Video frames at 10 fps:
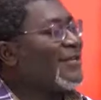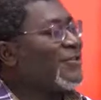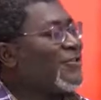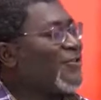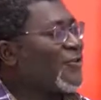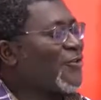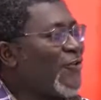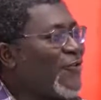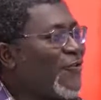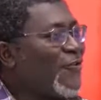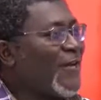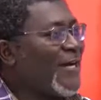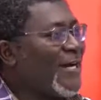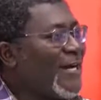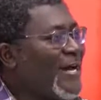sort of
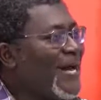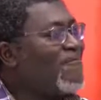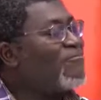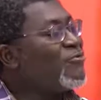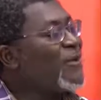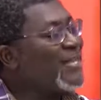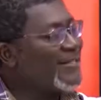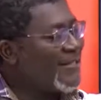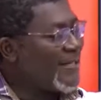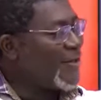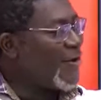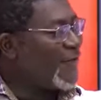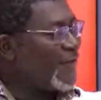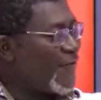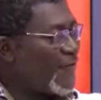embracing
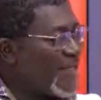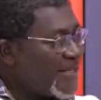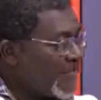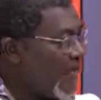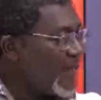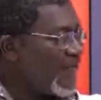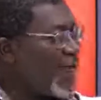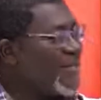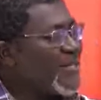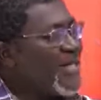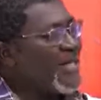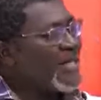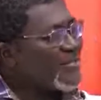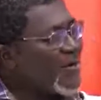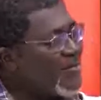of these platforms.
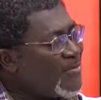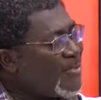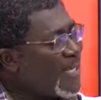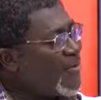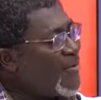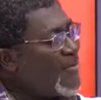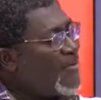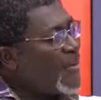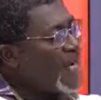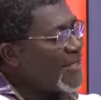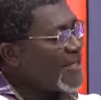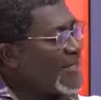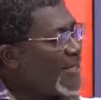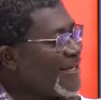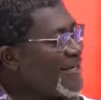It's almost like we're
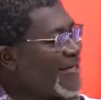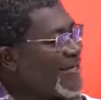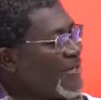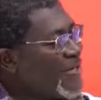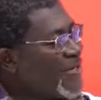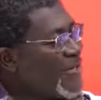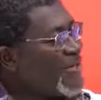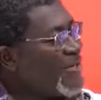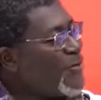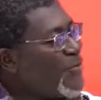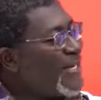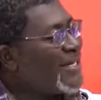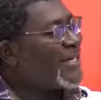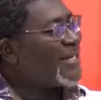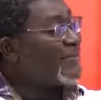merging, the
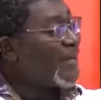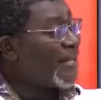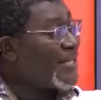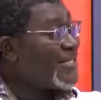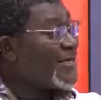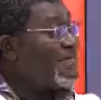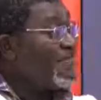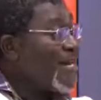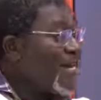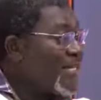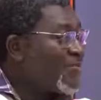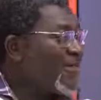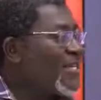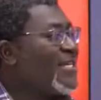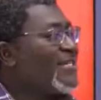humanity is beginning to merge
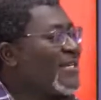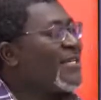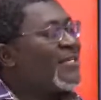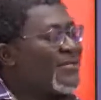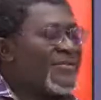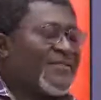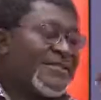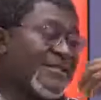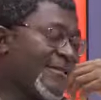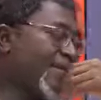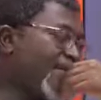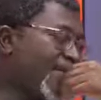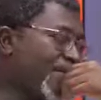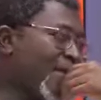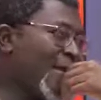with these sort of systems.
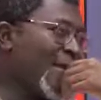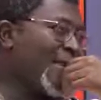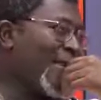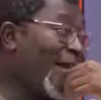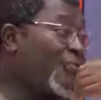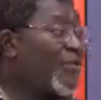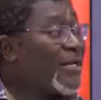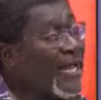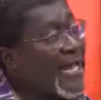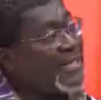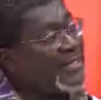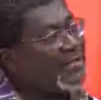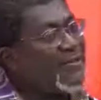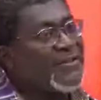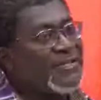That
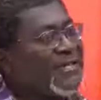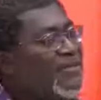reliance obviously